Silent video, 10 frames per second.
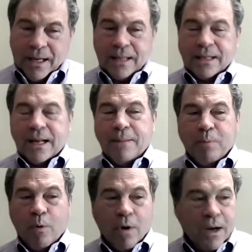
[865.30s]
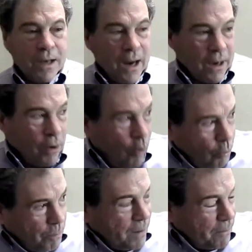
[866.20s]
At that point, I
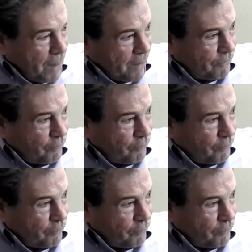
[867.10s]
opened my